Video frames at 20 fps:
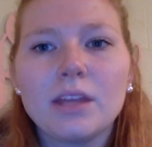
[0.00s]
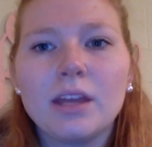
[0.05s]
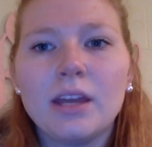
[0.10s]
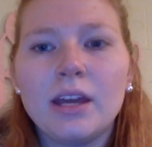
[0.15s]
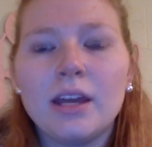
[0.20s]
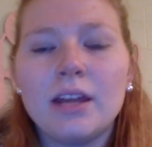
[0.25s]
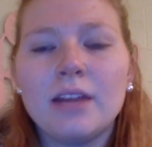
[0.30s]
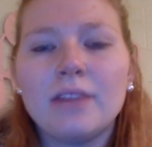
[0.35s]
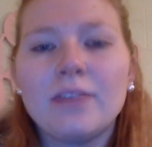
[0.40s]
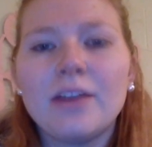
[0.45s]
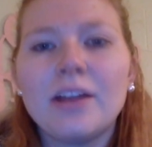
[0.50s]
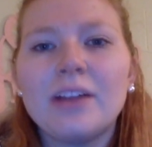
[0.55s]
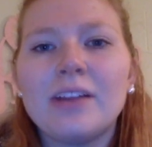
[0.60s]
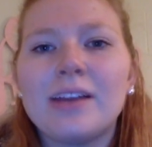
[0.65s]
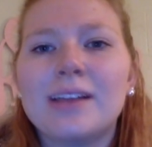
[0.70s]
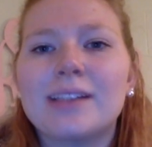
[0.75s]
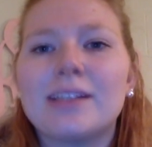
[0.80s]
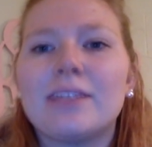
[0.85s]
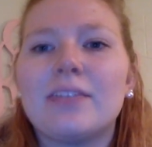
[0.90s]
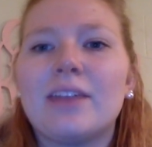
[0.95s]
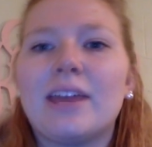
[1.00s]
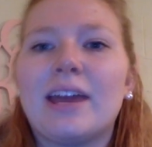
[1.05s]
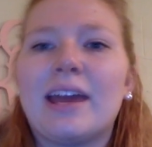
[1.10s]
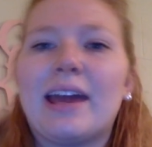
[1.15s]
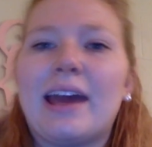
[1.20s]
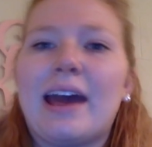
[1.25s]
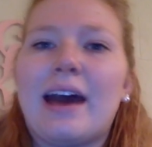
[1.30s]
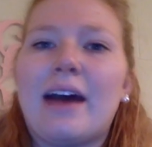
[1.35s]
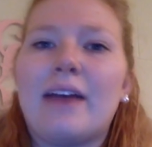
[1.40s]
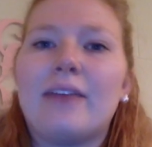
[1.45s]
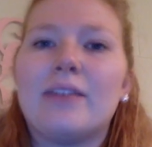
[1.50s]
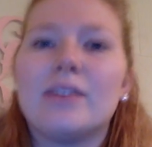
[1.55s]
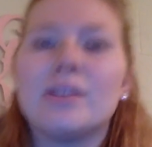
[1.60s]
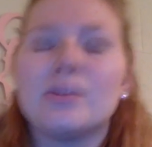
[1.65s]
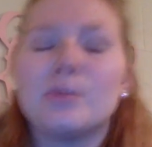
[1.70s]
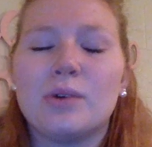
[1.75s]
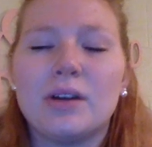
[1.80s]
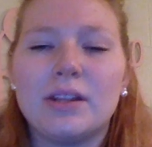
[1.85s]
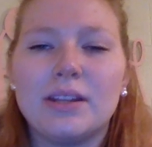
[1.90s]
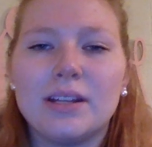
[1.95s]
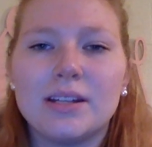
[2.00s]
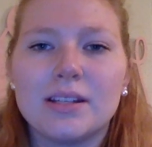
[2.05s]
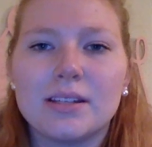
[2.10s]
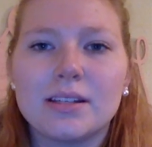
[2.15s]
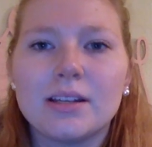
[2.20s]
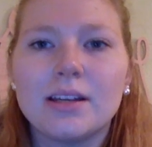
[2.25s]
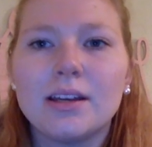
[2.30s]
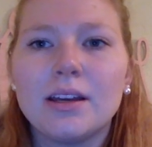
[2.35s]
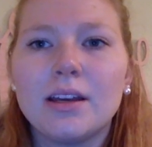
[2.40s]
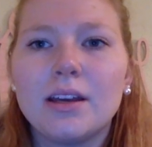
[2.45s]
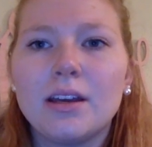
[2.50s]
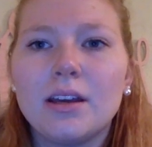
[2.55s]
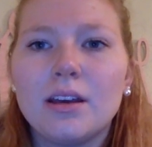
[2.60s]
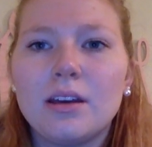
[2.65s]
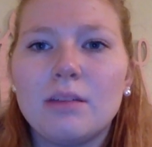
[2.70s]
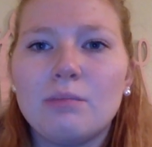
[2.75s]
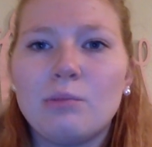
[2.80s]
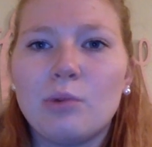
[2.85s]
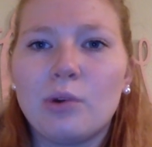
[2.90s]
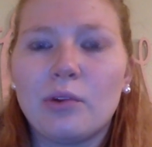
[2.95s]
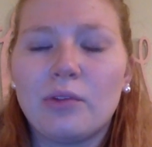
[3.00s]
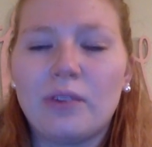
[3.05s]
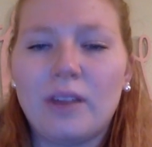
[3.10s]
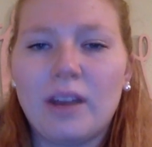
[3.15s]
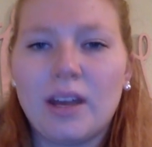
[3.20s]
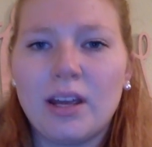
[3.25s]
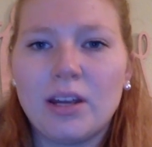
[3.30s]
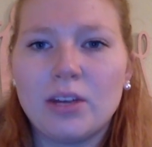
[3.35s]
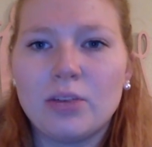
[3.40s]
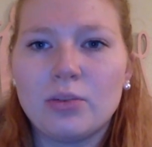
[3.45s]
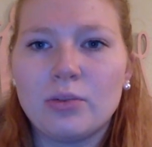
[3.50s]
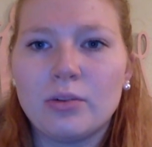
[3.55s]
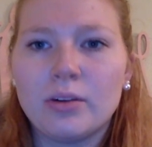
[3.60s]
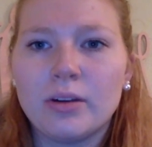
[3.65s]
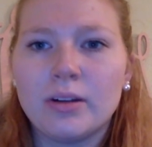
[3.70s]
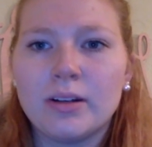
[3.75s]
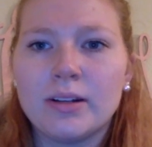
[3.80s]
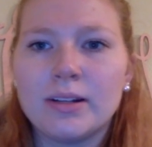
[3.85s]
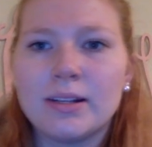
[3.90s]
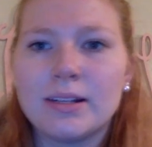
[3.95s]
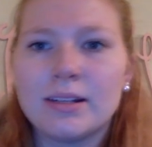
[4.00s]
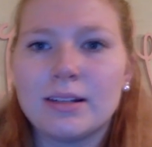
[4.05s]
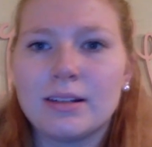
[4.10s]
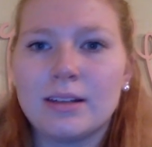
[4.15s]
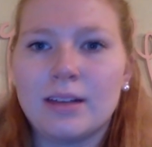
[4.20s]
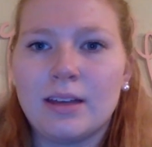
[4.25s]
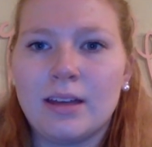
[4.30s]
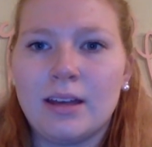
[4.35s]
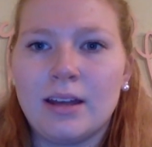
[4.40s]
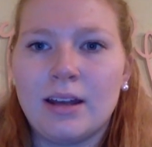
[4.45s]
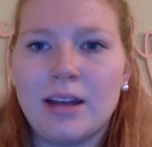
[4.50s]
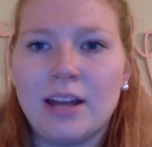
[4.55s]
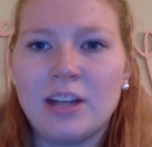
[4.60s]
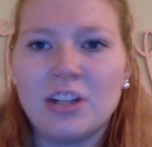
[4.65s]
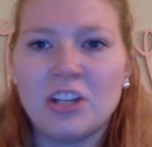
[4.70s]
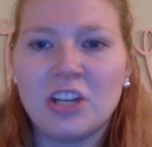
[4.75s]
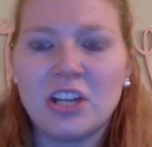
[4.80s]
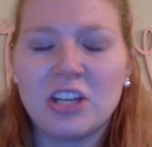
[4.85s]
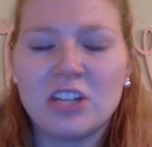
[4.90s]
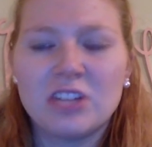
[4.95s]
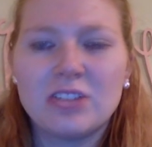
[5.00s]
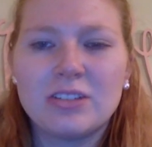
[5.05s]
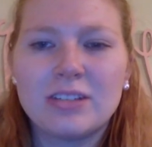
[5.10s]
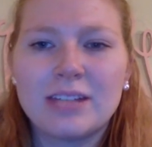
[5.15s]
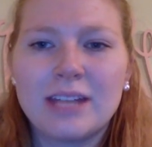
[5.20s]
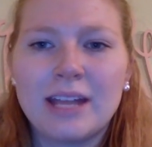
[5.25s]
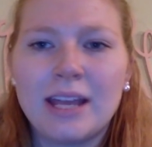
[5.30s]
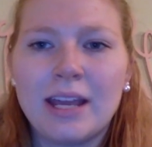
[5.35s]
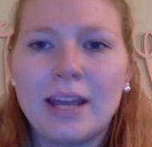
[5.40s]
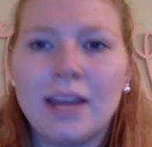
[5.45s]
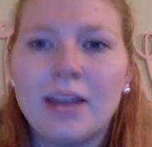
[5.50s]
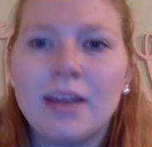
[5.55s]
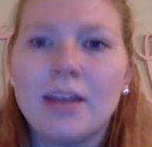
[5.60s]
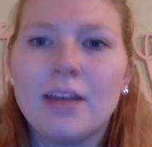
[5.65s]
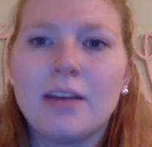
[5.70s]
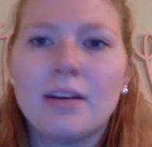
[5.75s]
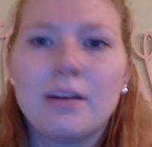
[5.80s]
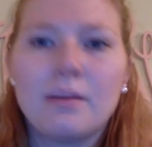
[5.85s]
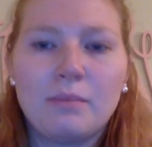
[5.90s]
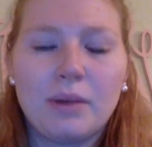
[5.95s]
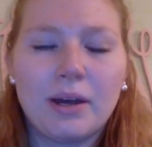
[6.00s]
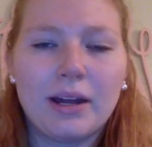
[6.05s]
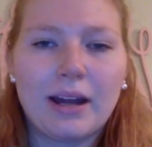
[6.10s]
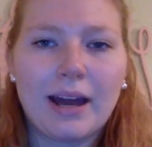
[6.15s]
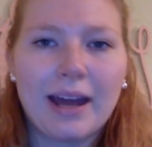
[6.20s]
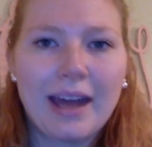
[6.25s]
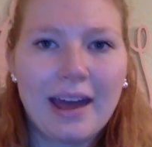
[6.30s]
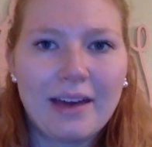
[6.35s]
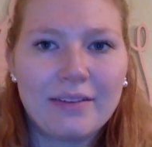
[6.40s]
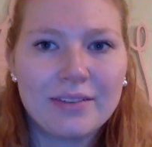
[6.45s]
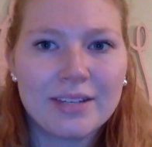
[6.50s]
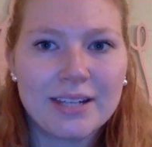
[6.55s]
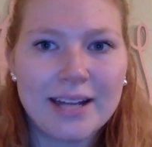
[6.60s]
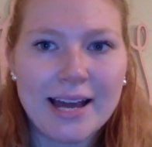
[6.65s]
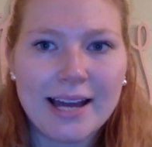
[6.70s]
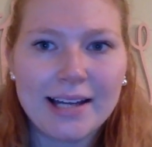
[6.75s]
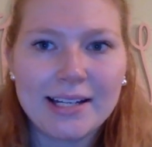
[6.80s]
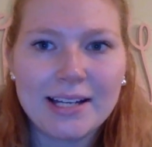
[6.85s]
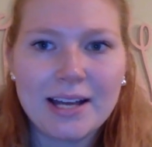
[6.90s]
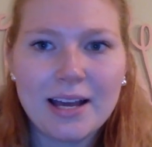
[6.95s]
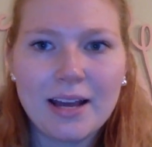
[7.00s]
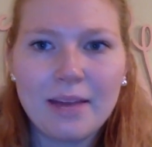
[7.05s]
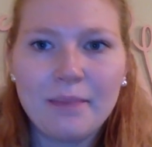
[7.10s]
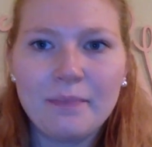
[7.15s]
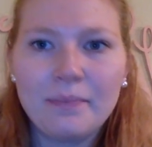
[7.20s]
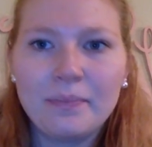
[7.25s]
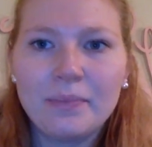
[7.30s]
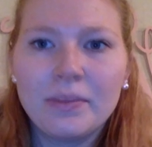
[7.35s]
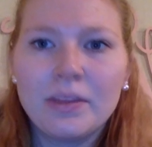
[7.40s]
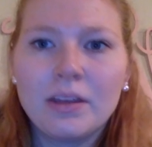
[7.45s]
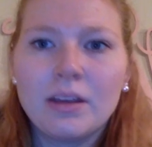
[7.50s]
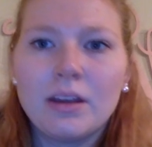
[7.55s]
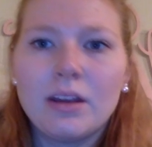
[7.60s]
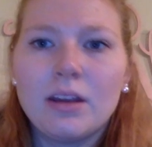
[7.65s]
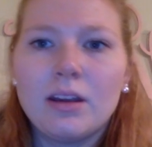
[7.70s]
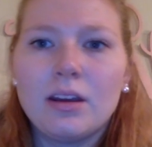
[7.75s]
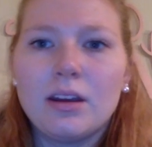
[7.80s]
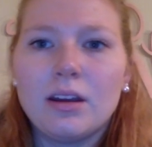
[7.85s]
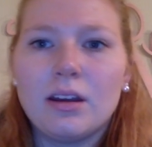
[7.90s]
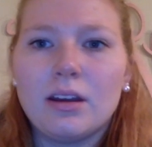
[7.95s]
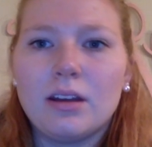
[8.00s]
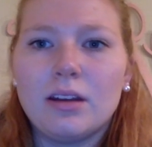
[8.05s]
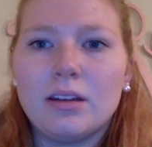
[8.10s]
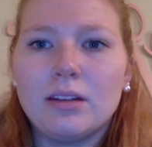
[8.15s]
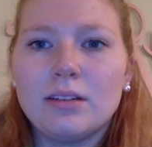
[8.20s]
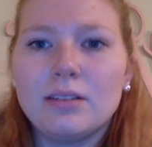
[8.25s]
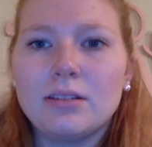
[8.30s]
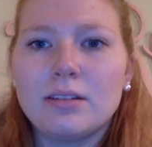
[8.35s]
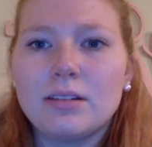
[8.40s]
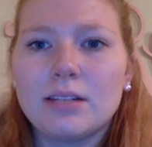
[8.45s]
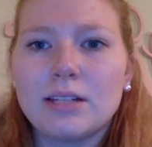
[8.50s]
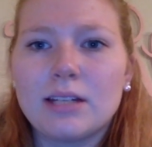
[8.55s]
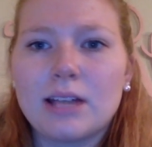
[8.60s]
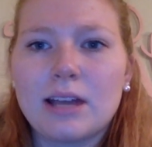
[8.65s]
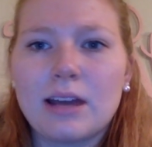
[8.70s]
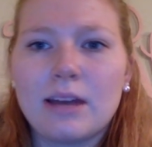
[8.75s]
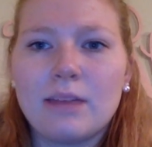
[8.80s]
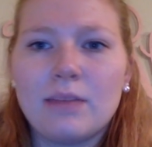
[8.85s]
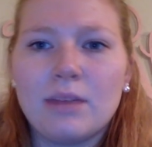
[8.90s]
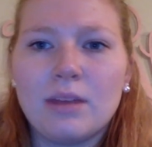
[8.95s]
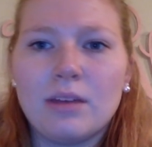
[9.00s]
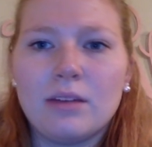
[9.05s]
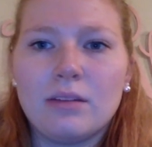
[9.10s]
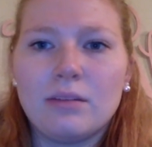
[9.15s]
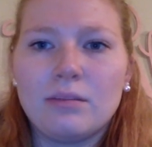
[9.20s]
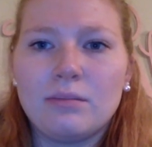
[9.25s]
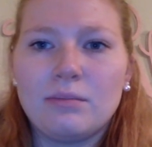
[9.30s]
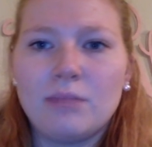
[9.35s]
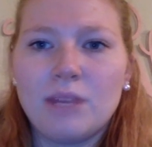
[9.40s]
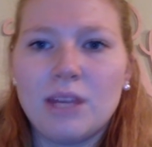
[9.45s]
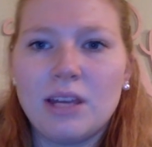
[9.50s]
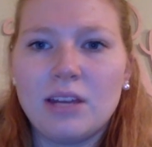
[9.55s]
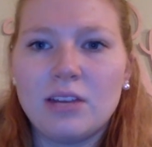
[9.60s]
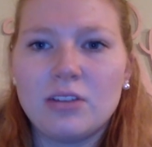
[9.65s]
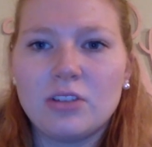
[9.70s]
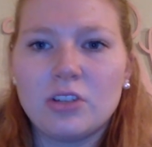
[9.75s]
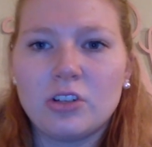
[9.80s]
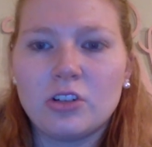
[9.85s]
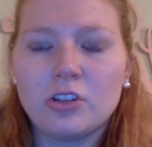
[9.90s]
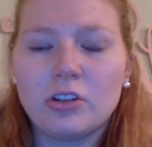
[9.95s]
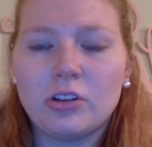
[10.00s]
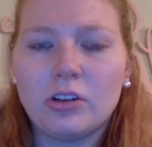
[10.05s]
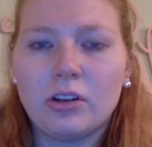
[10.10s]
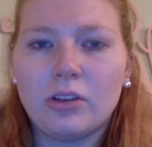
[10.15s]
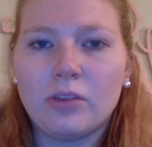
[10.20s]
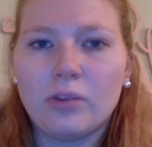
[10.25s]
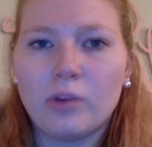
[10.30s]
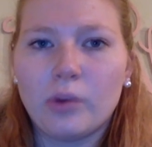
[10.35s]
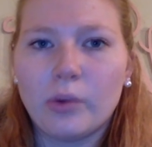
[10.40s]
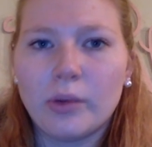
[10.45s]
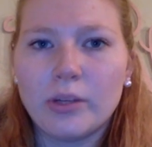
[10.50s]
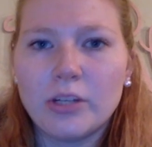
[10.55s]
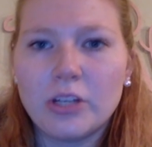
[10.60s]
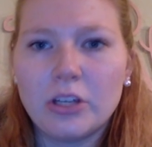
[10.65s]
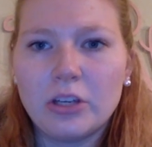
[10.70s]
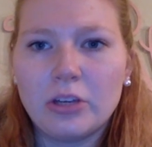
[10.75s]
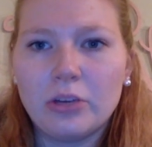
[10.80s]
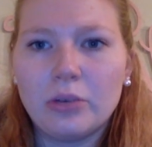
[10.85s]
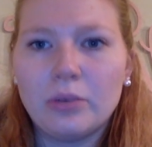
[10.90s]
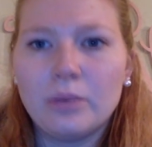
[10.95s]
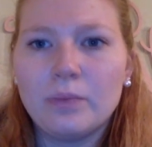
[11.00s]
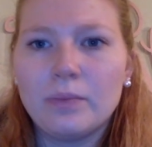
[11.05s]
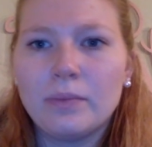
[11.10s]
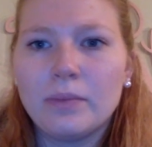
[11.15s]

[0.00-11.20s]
And the final activity I have is one that's more fitting towards an educational setting, but I have snack time. And this is a time that many children look forward to.